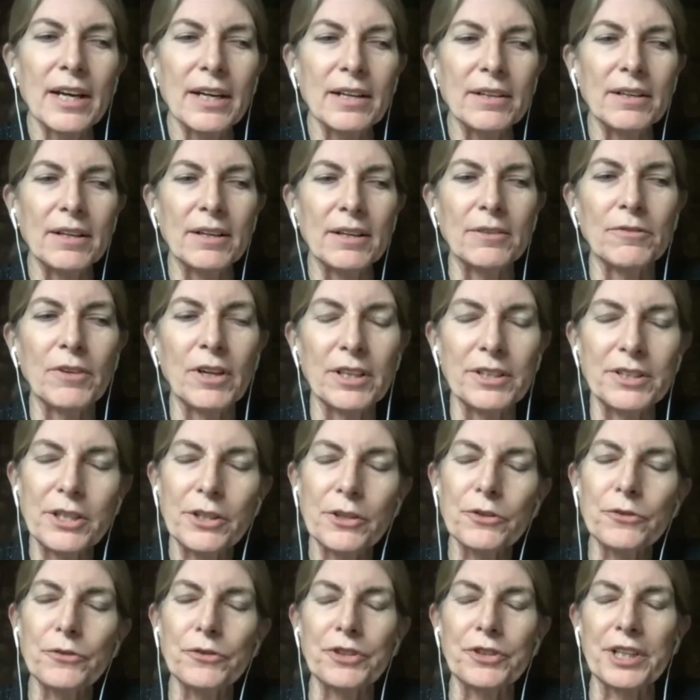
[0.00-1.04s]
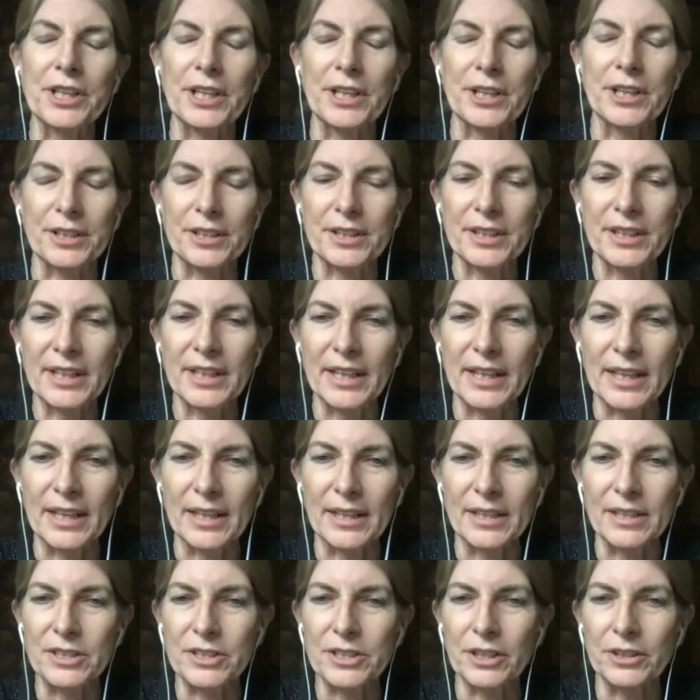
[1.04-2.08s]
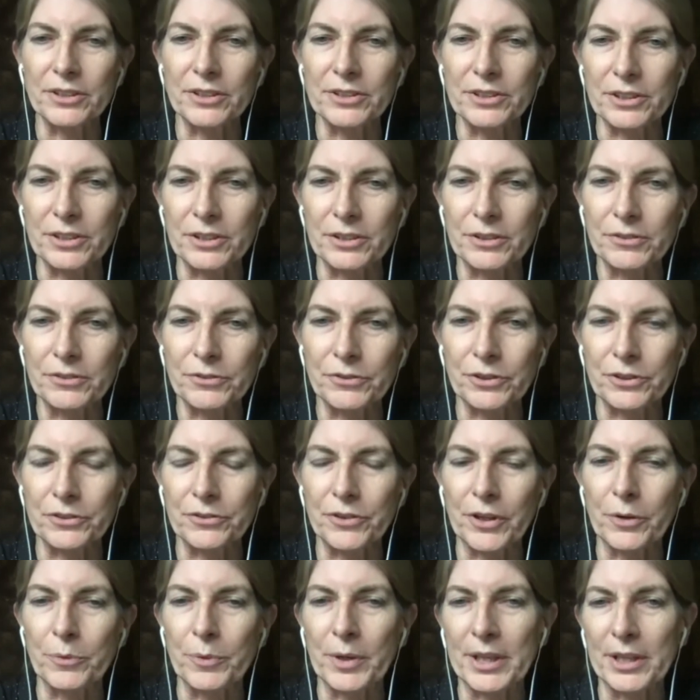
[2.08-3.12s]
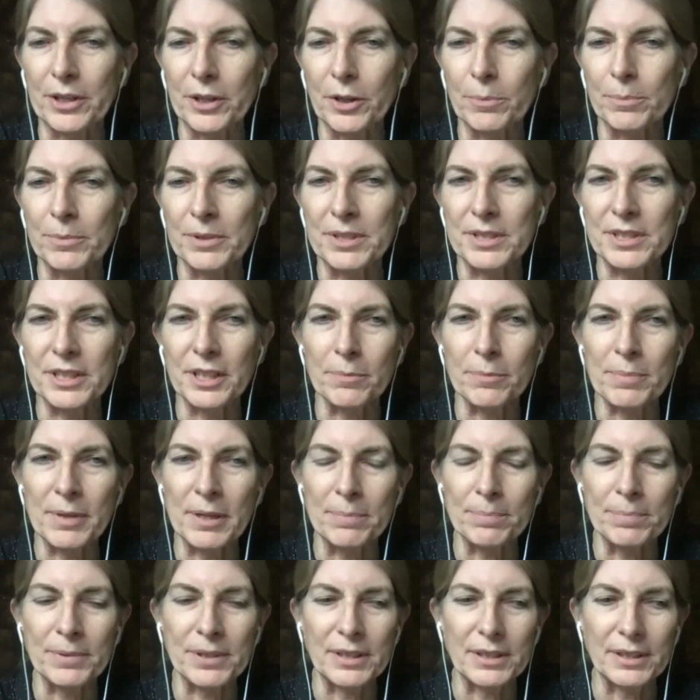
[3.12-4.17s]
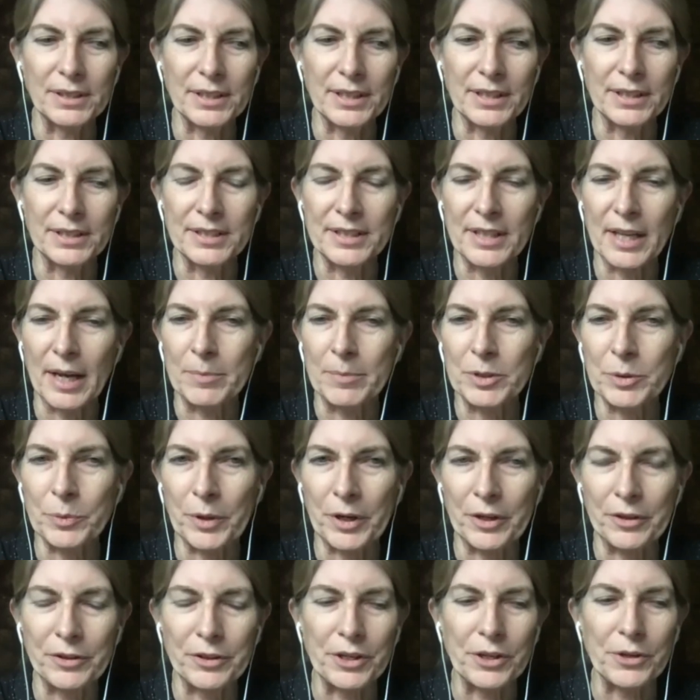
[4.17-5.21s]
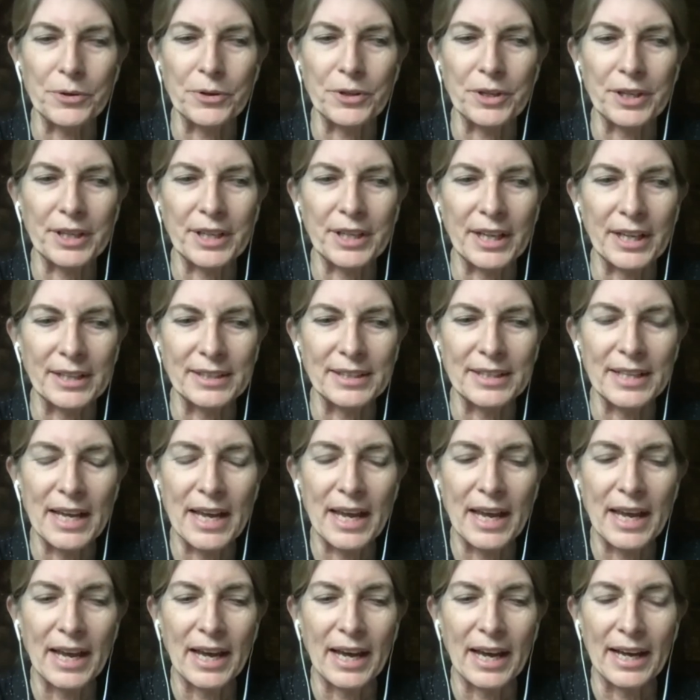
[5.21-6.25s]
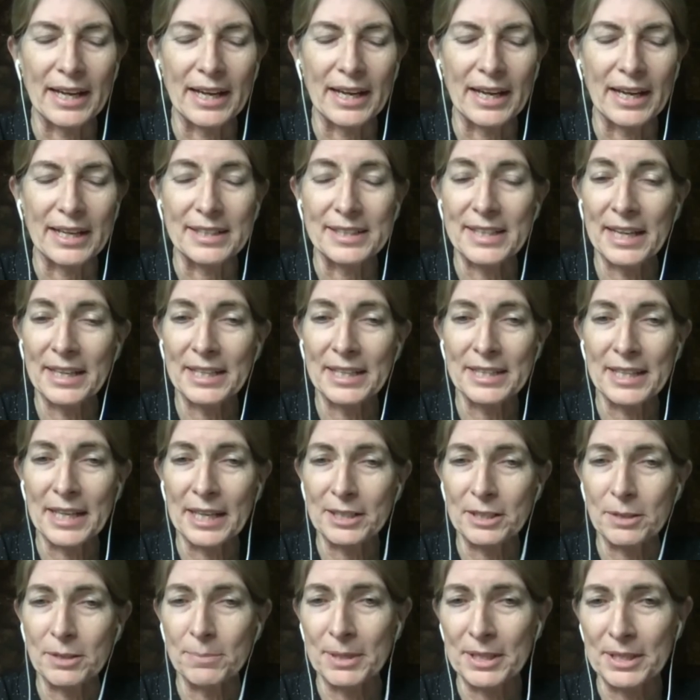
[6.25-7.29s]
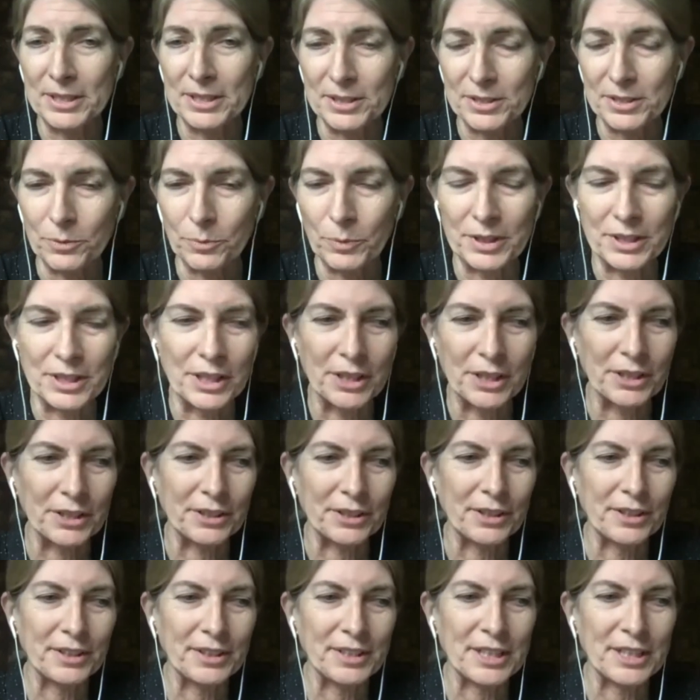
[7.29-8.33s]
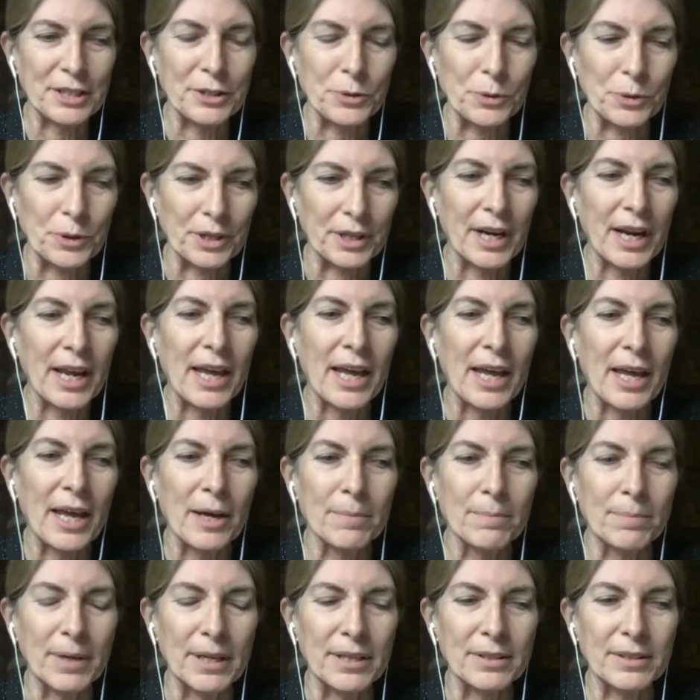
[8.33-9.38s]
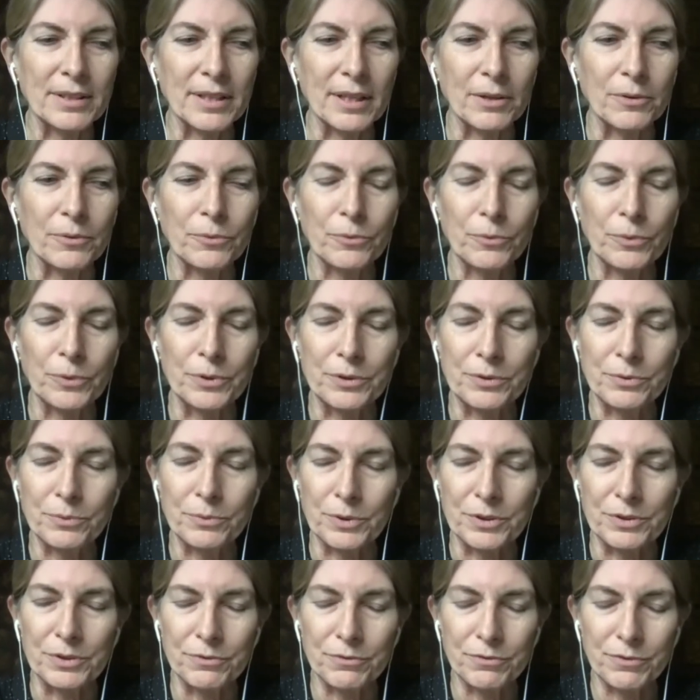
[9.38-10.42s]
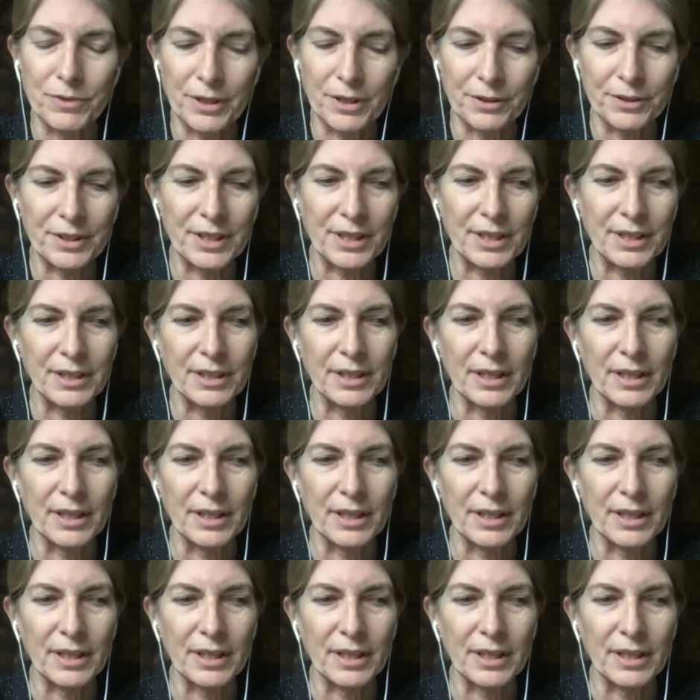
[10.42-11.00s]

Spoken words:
volunteered for a year at a shelter for runaway and homeless young people in Times Square in New York. And I intended that to be just a one-year detour, but was very